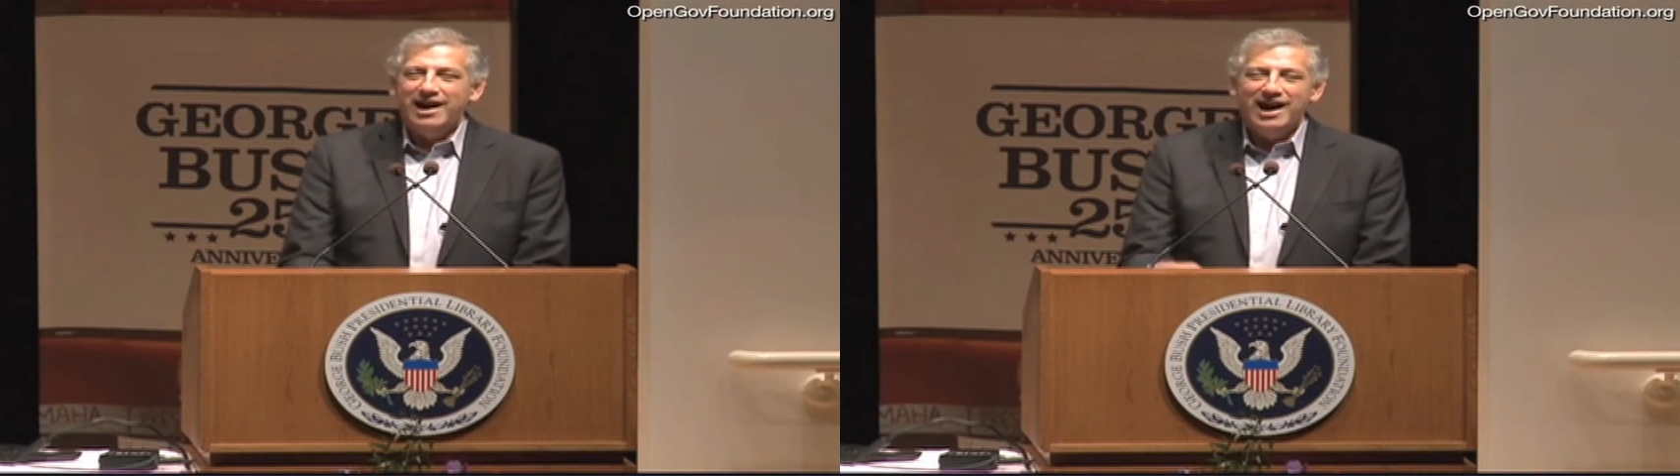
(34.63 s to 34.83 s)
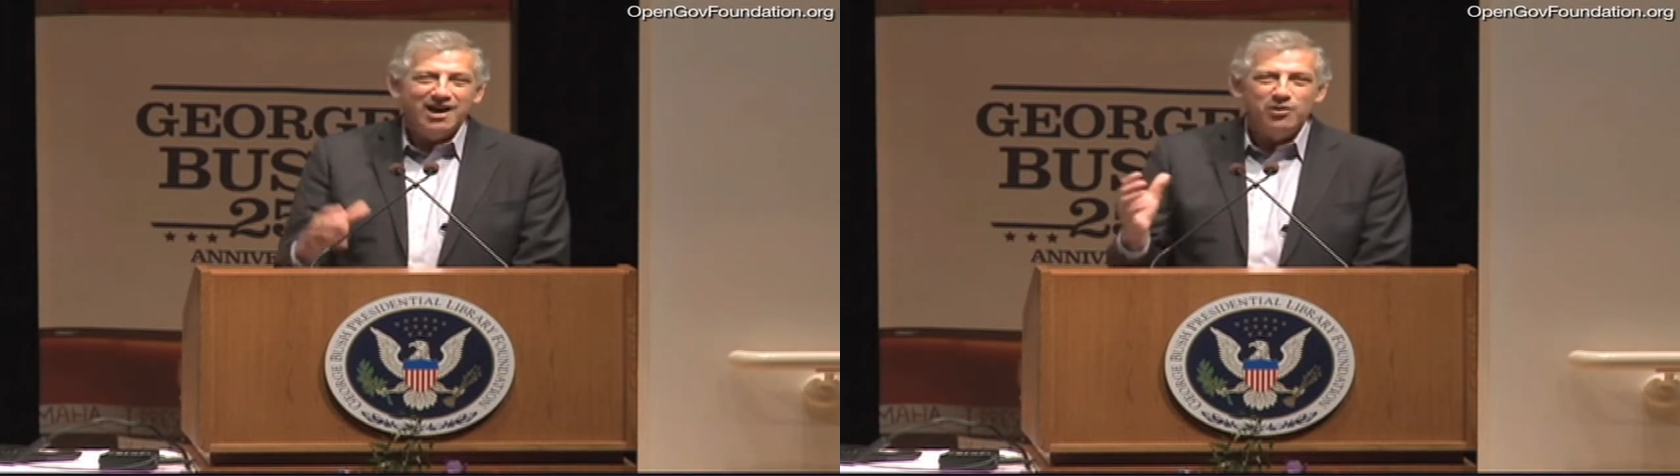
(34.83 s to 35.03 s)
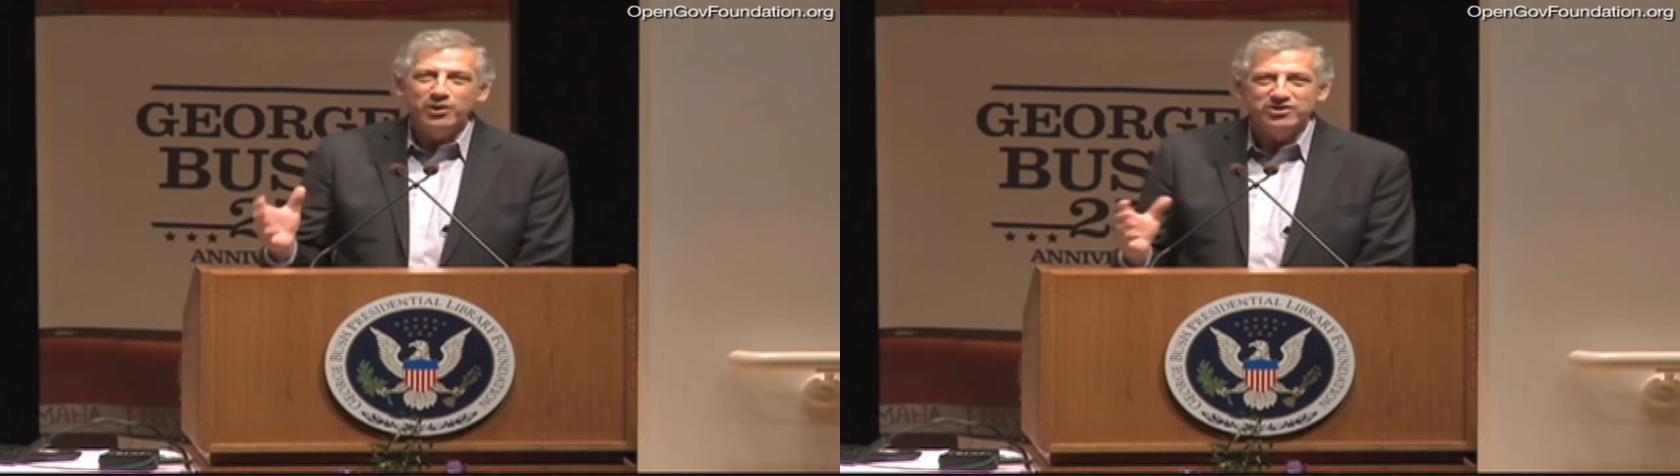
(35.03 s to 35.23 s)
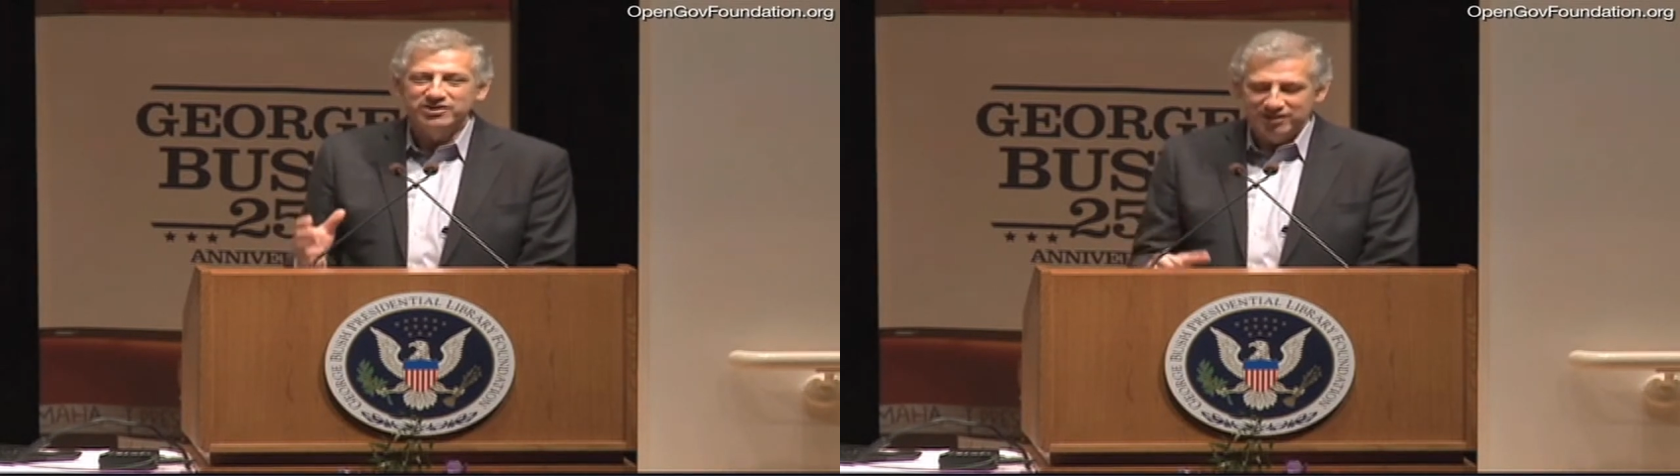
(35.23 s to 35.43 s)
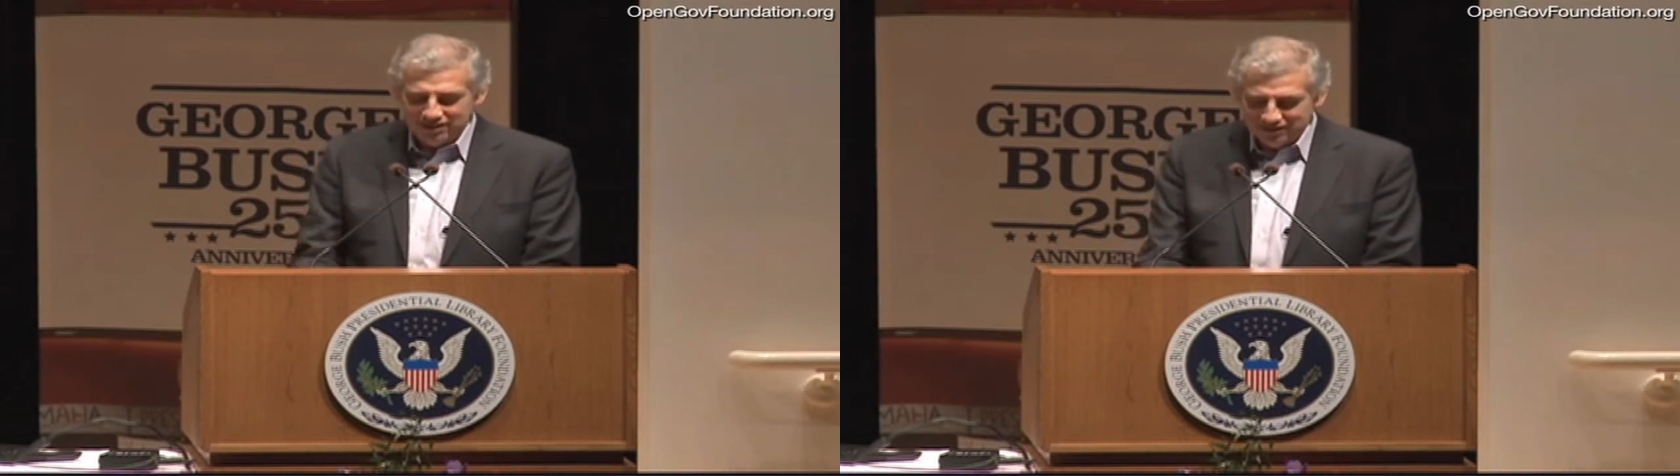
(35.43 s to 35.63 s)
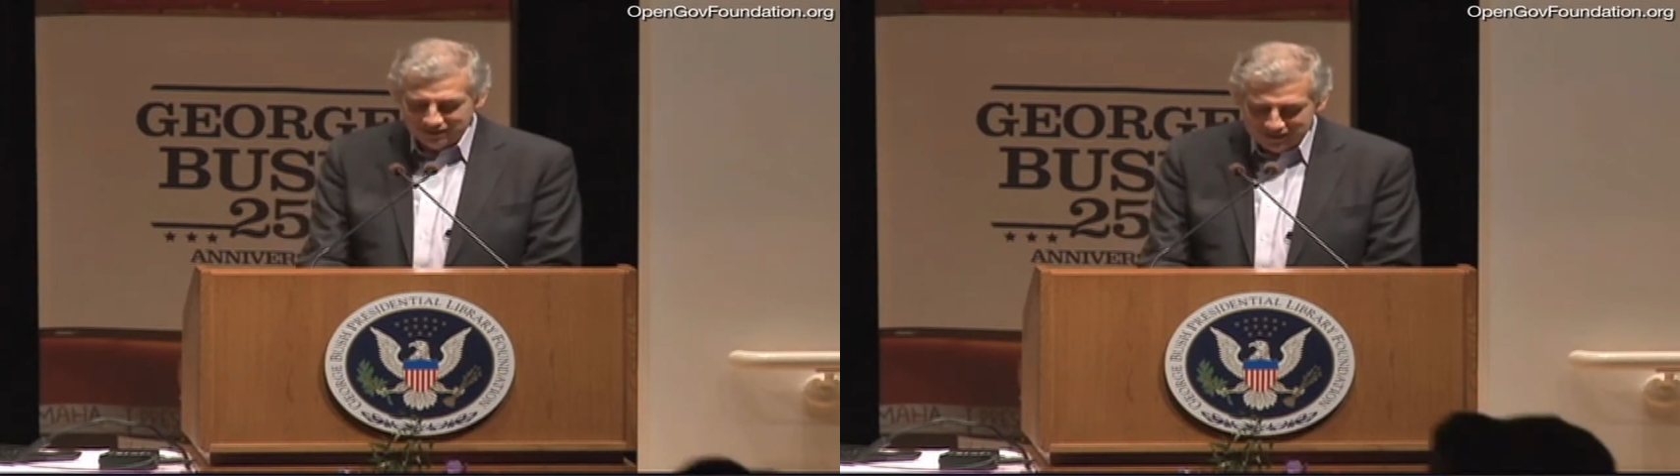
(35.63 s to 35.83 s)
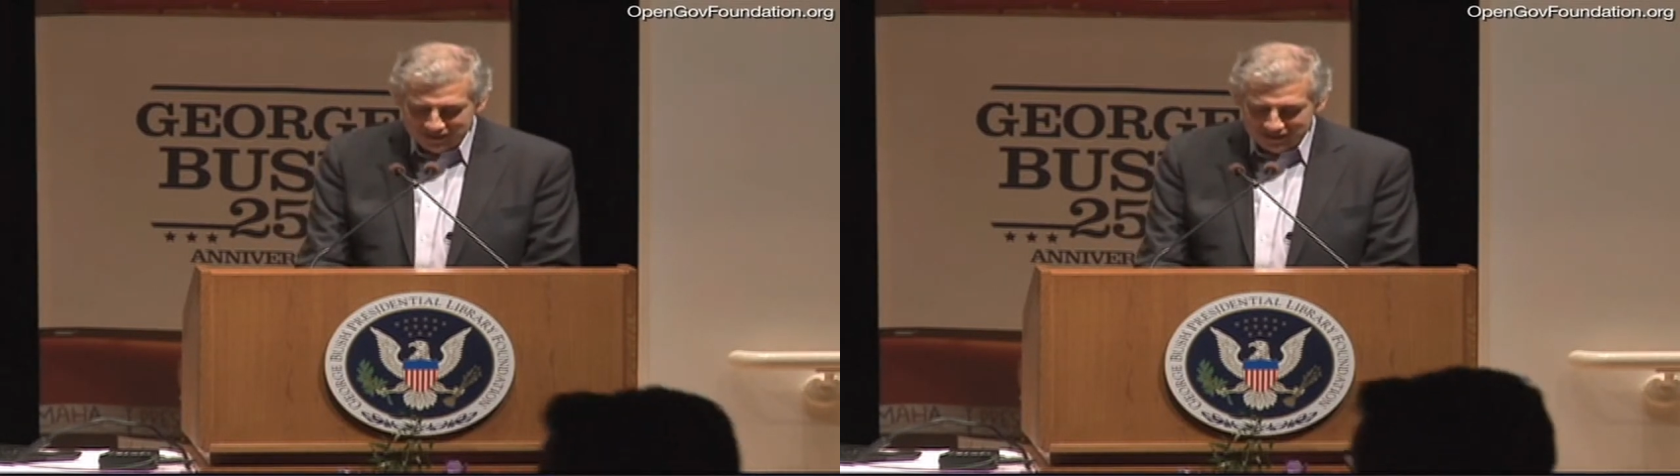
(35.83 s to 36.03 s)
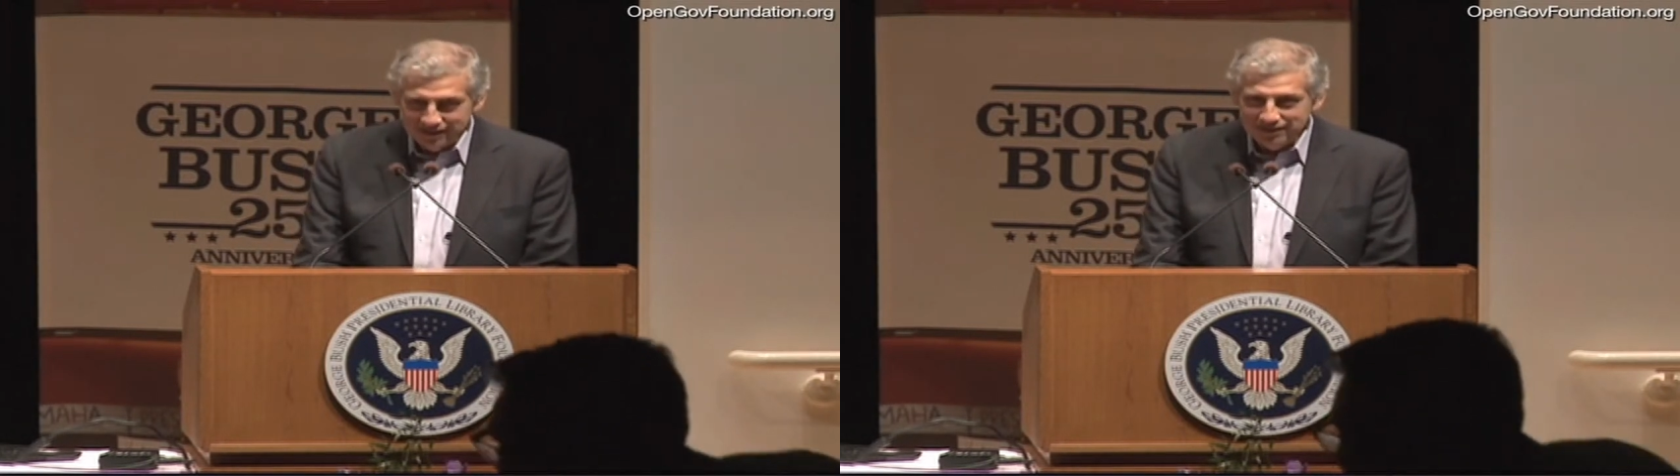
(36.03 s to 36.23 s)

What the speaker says: How is it that